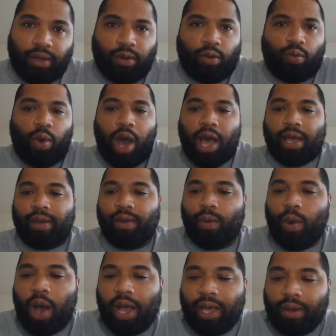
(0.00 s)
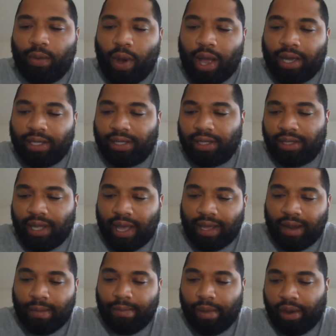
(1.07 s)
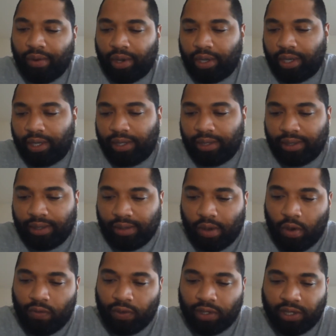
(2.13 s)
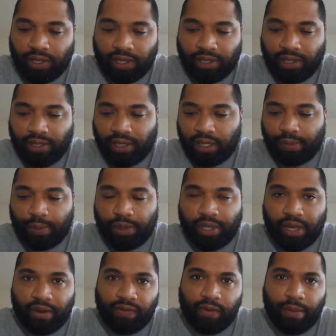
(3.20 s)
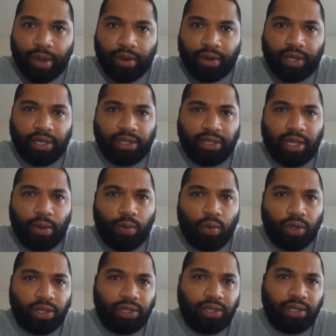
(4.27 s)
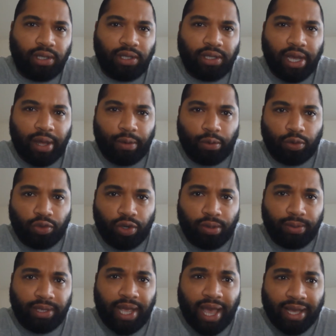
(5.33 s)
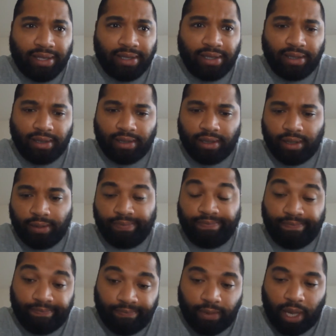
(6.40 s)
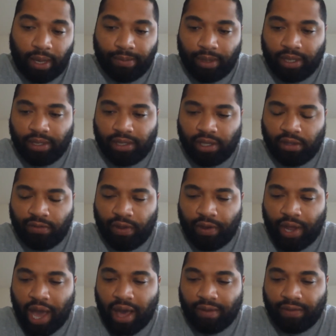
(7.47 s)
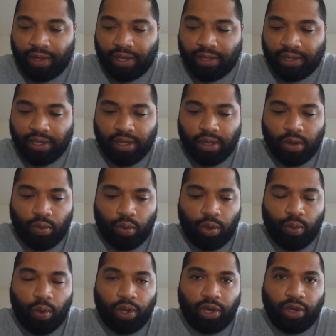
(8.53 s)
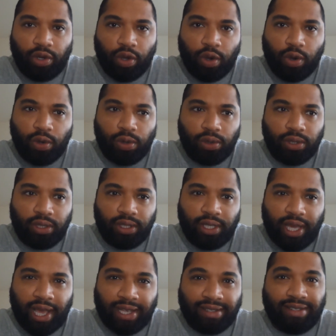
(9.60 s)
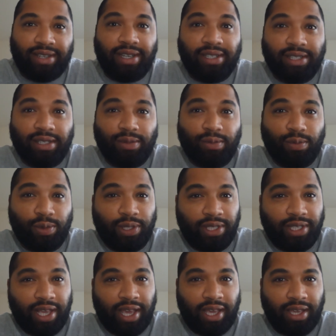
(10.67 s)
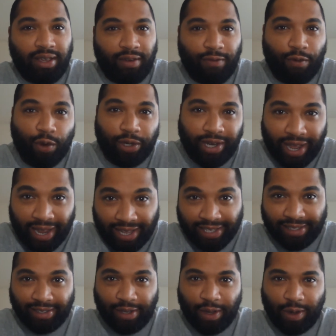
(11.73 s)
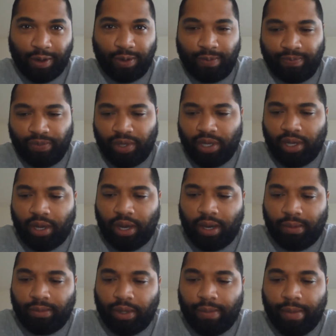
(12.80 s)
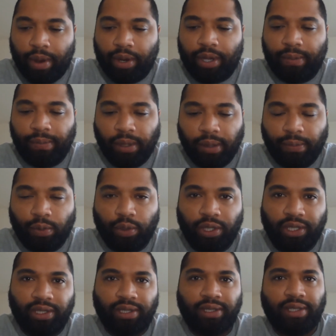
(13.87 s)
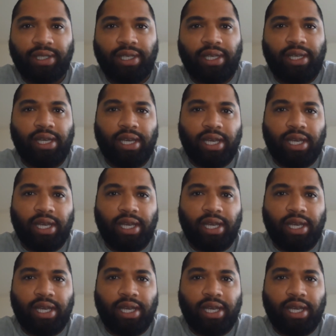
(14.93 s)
why is it that America, over 66% of Americans, they want to see Donald Trump's taxes? I mean, it's very obvious. We want to know, as Nixon would say 4 decades ago, the American people need to see,